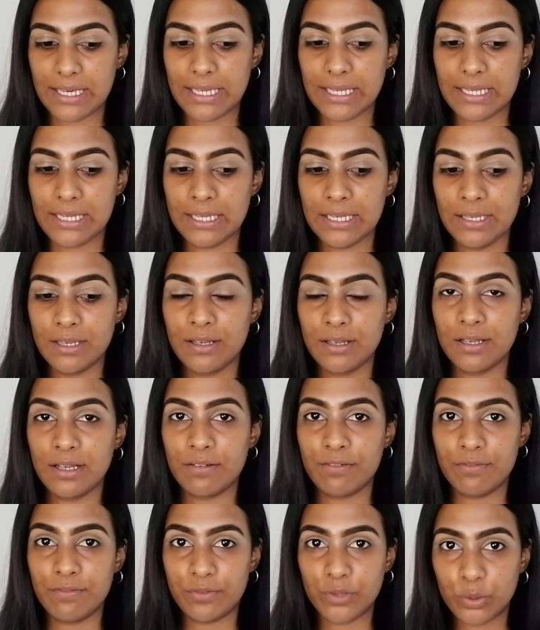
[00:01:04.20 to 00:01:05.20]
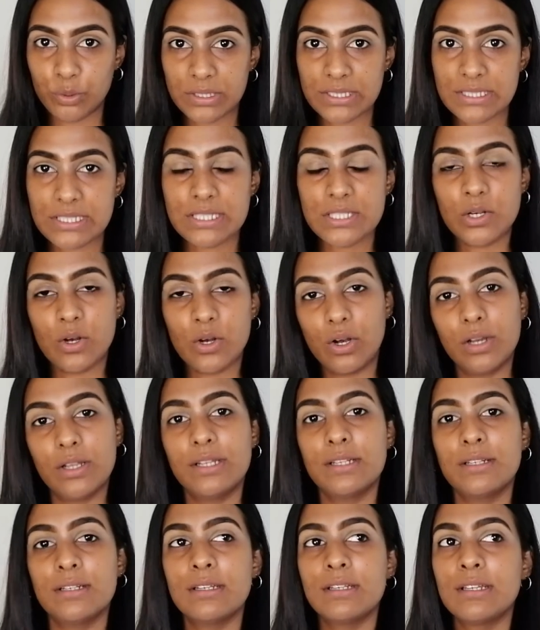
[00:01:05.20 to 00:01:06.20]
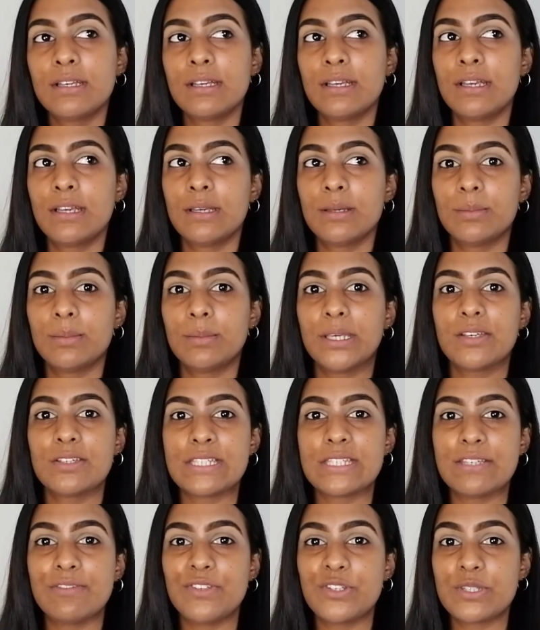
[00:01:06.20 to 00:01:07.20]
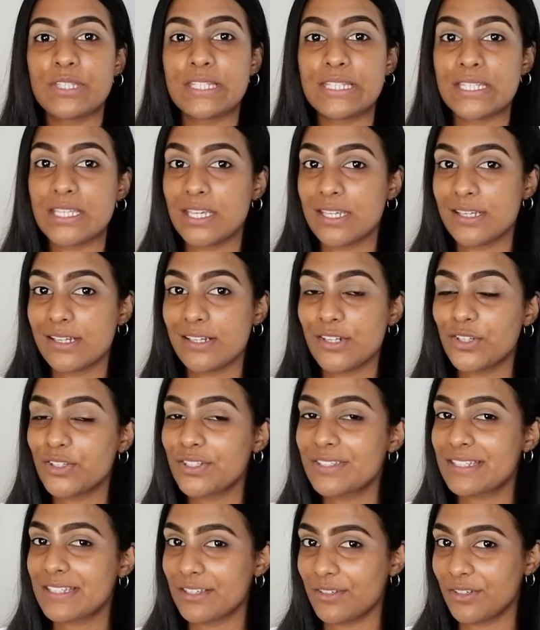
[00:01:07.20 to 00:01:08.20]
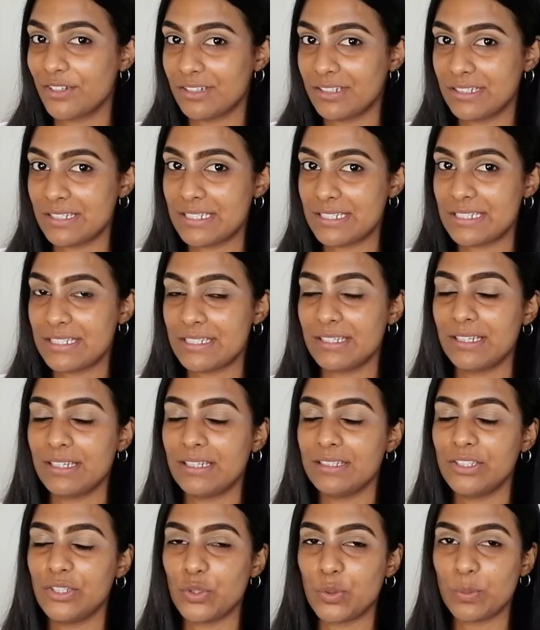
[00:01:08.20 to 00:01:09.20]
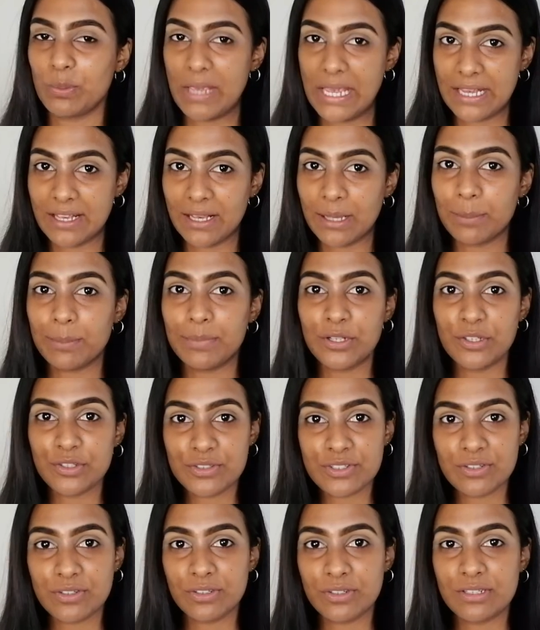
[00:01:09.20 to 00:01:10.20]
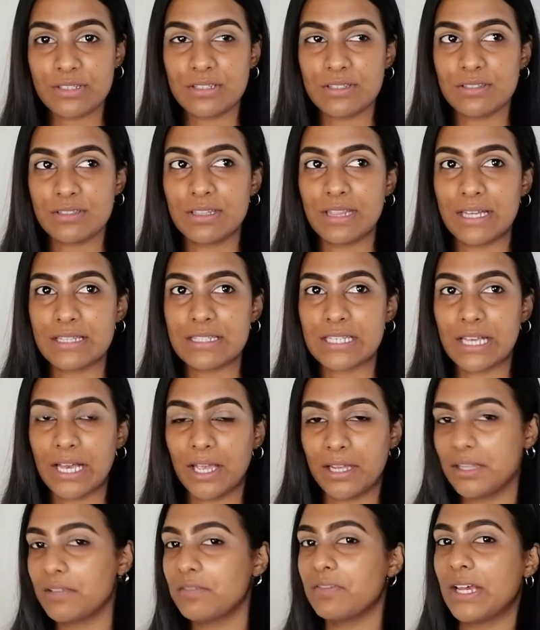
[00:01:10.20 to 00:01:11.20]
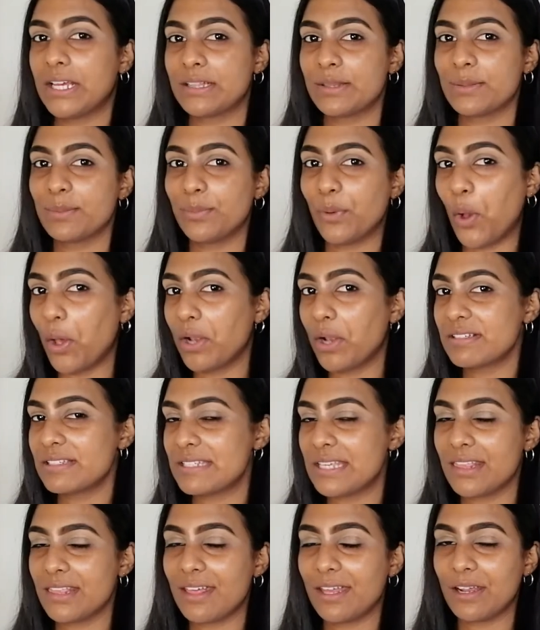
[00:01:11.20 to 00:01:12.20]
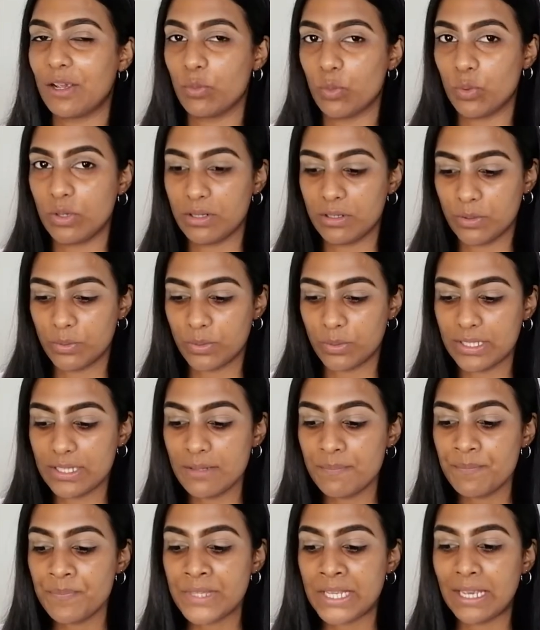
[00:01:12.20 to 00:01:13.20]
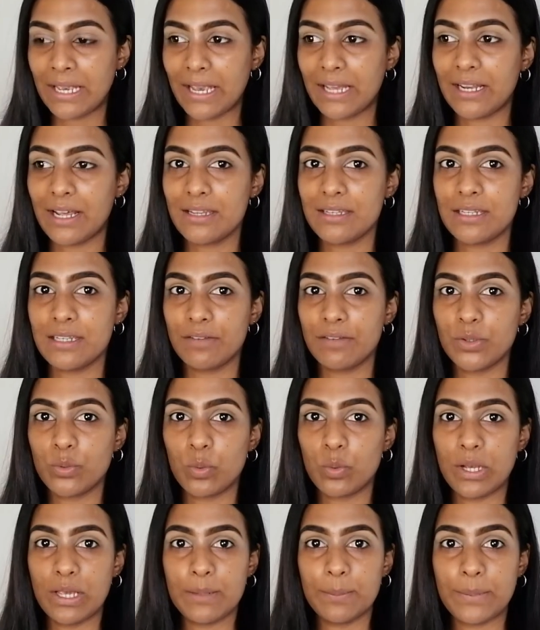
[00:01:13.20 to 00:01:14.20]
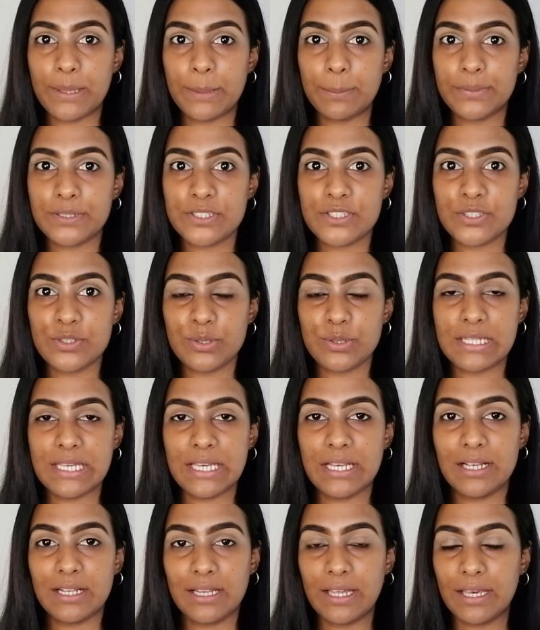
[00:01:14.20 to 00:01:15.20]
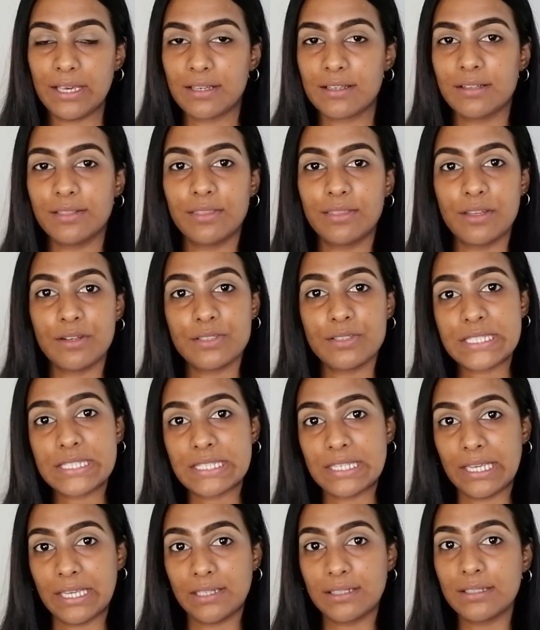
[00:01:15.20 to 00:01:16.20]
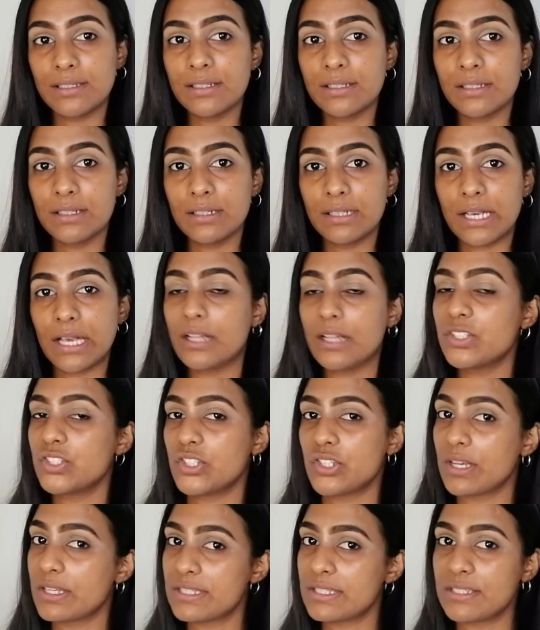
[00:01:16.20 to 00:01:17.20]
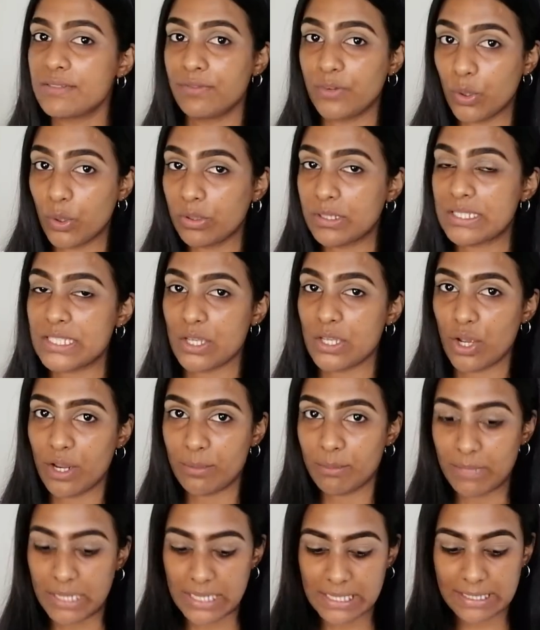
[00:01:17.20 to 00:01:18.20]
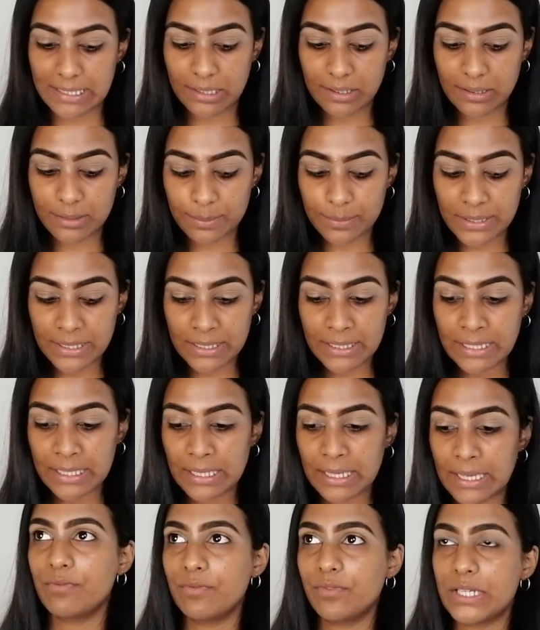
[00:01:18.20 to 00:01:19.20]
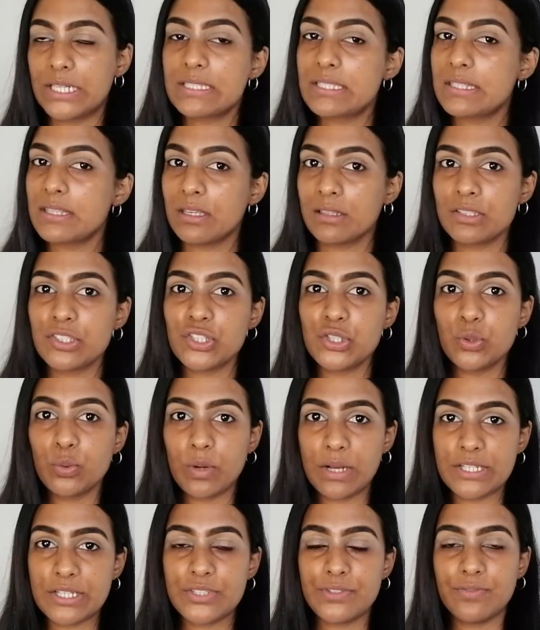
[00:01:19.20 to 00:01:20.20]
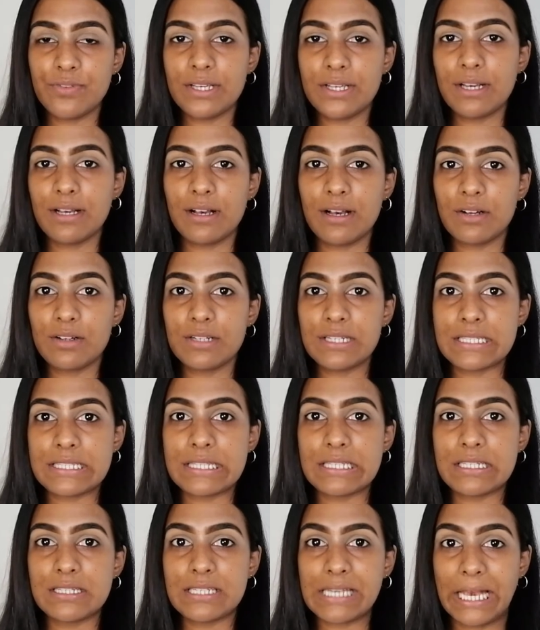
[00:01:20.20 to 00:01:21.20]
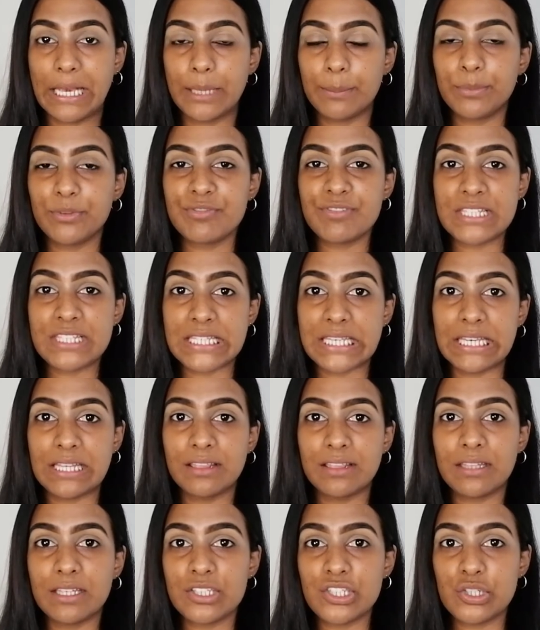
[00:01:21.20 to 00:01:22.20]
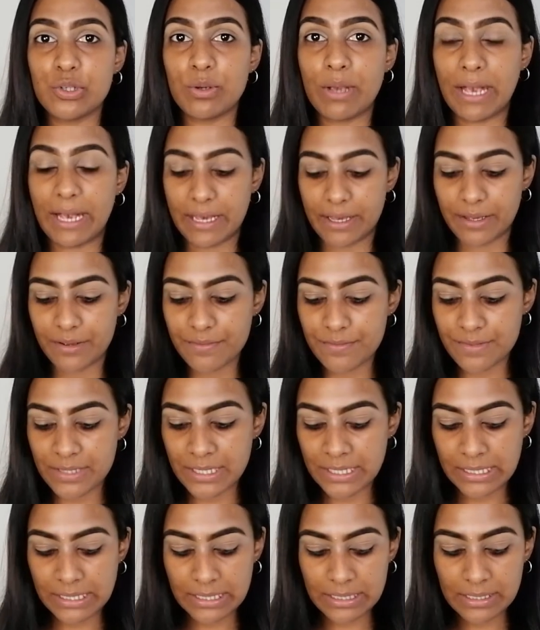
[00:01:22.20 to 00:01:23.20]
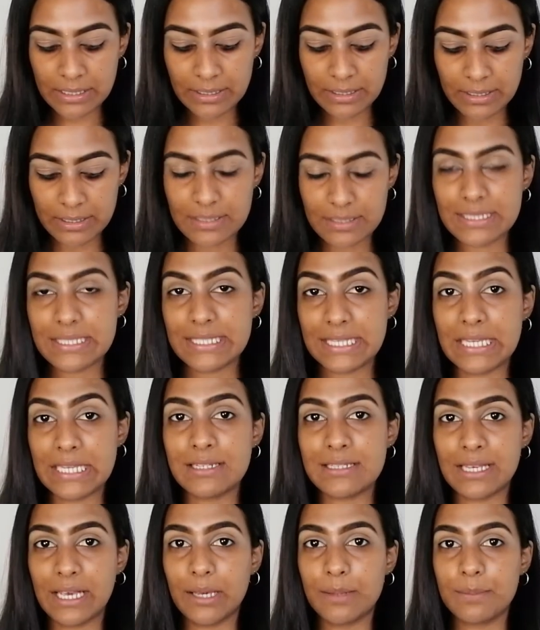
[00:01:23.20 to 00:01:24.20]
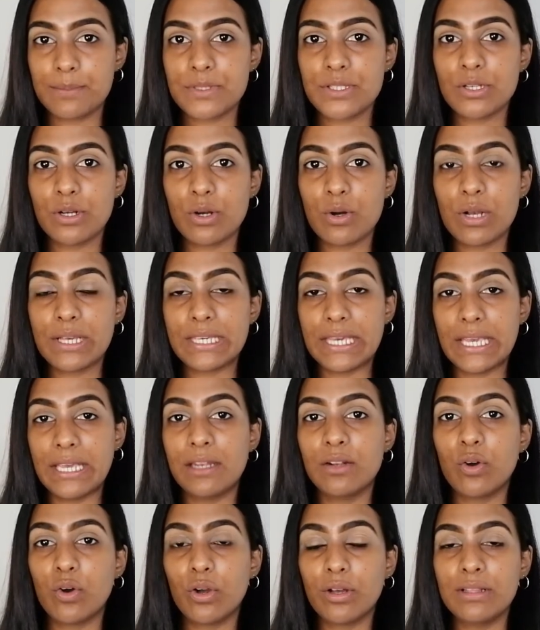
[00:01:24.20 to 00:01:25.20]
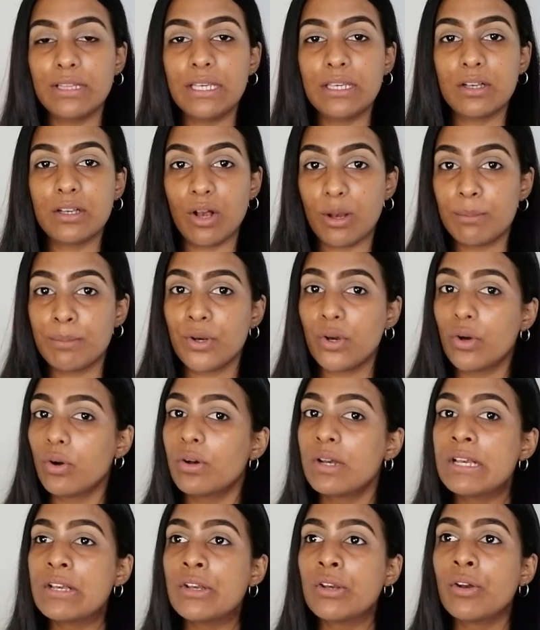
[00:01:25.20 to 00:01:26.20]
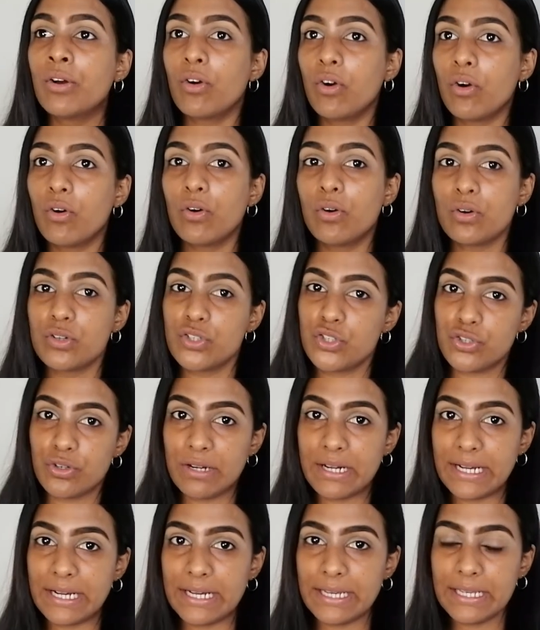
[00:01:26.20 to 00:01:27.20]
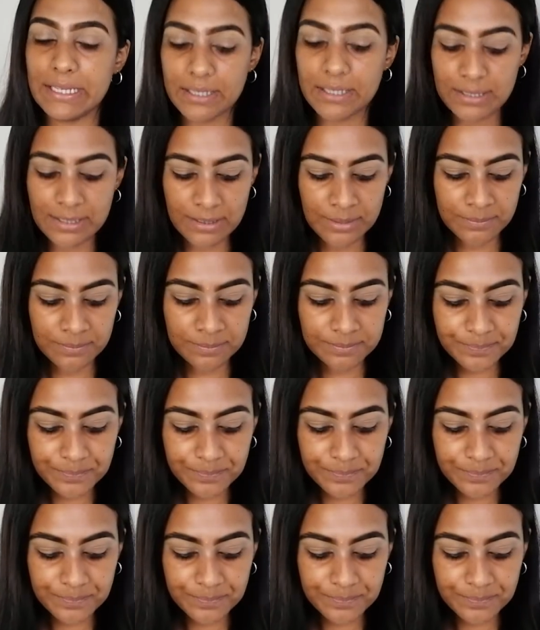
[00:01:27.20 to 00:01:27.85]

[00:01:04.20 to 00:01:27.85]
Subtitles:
I focus on, because if your skin looks good, your makeup looks good. So that's kind of like the policy that I work with, and I never want people to neglect their skin and just focus on makeup. The first thing that you want to figure out is the type of skin that you have, skin type. So again, oily, combo, or dry.